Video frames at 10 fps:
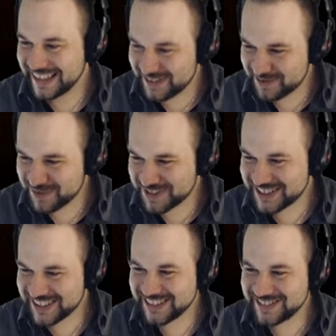If
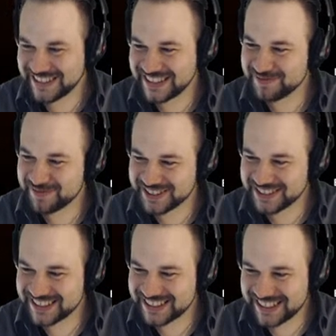Mr. Guillotine built
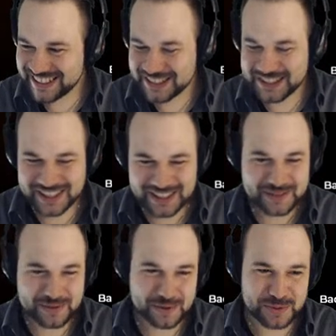it,
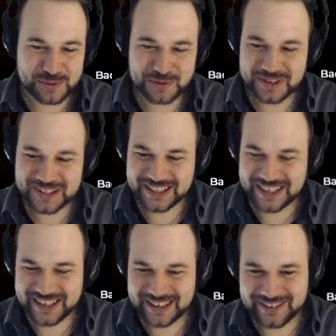we would be really
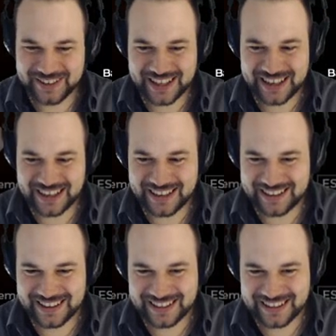dead now. Yeah,
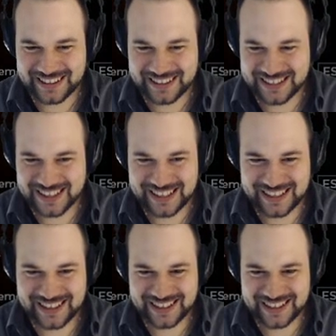indeed.